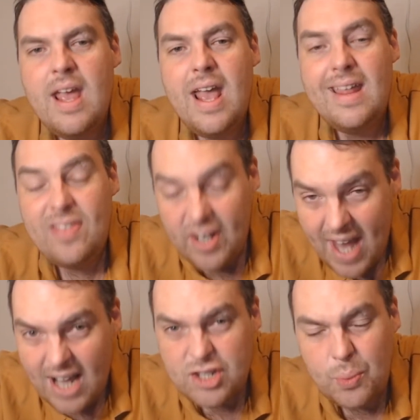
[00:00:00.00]
The
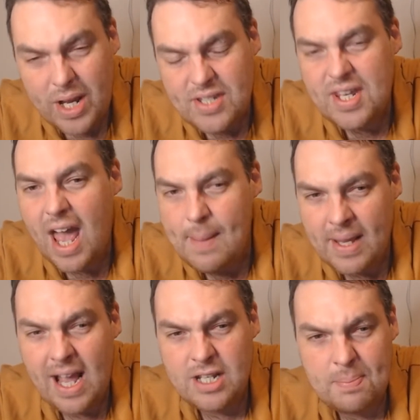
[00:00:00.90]
next week's game
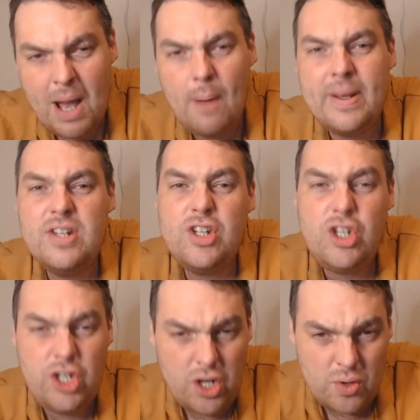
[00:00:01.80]
against Melbourne is a
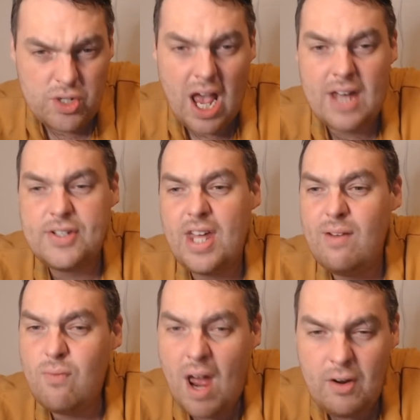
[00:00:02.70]
huge ask. They
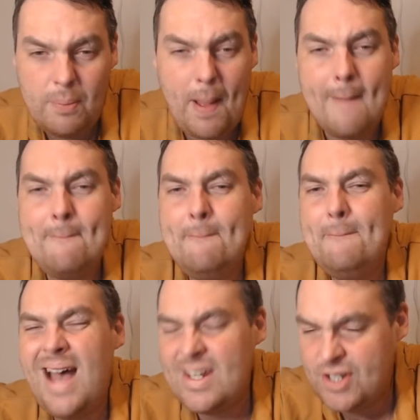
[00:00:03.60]
ran up a
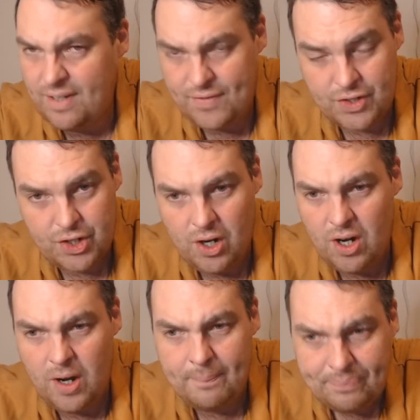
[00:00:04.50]
massive
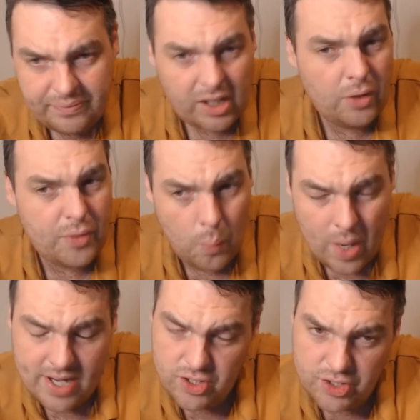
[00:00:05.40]
score the
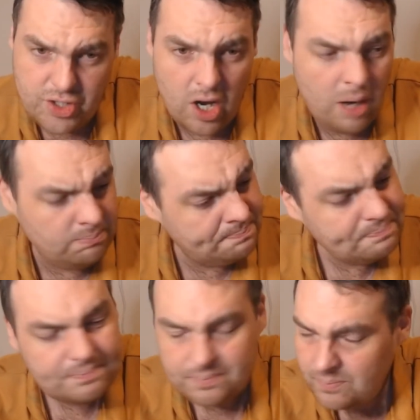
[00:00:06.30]
week just gone.
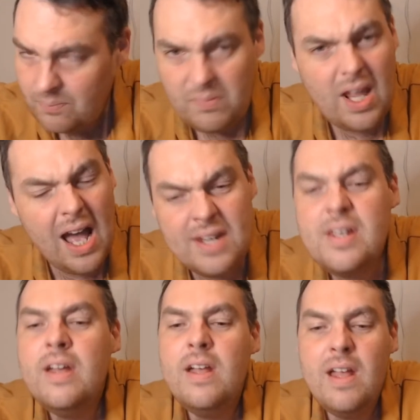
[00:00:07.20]
And
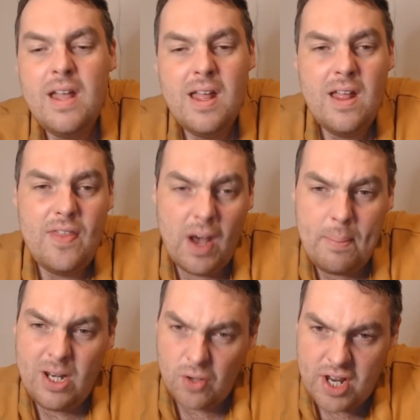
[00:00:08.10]
they'll
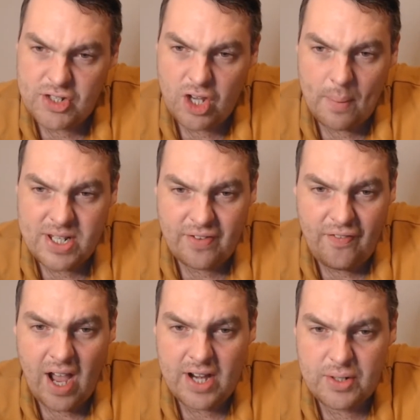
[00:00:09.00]
be looking to go into
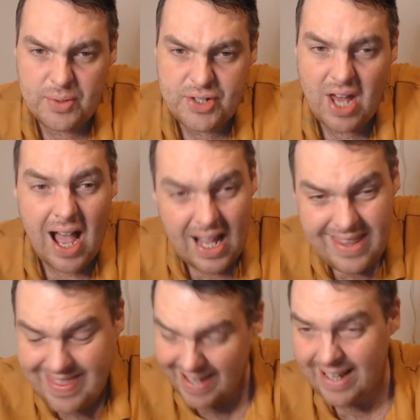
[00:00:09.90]
finals, I
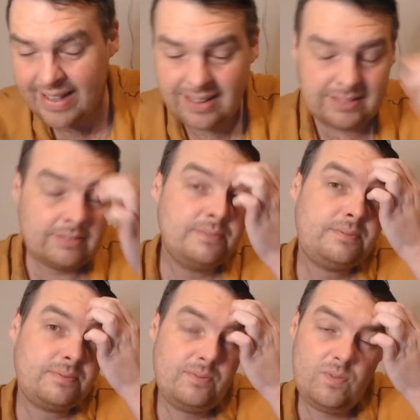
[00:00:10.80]
think,
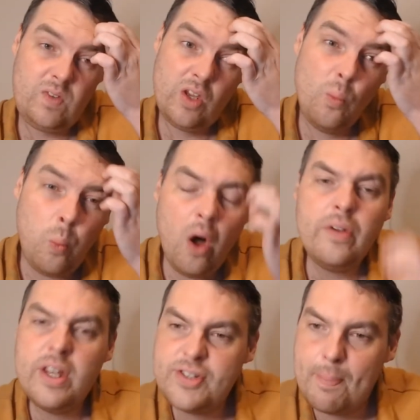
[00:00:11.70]

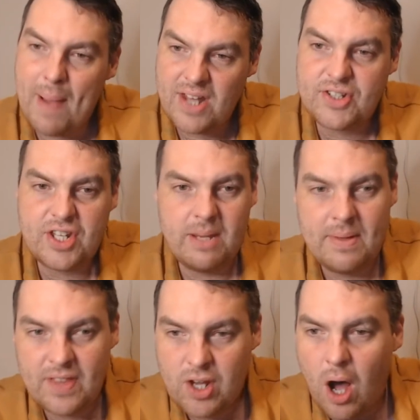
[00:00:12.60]
one, as the best team
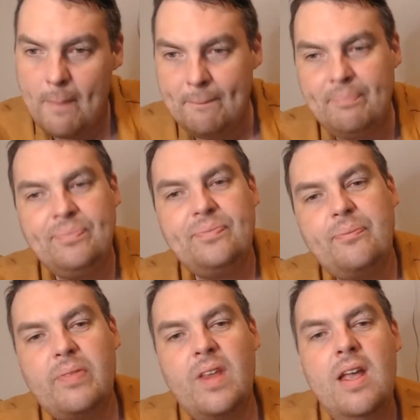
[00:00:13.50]
in the comp,
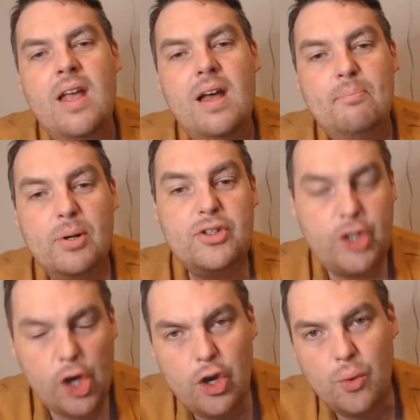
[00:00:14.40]
but
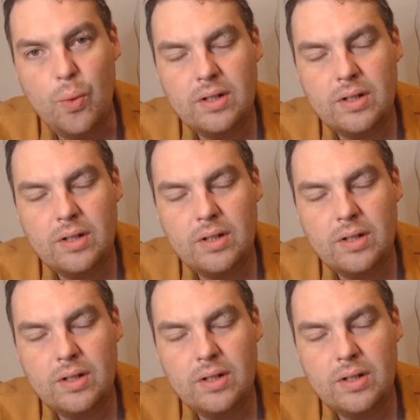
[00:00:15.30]
two,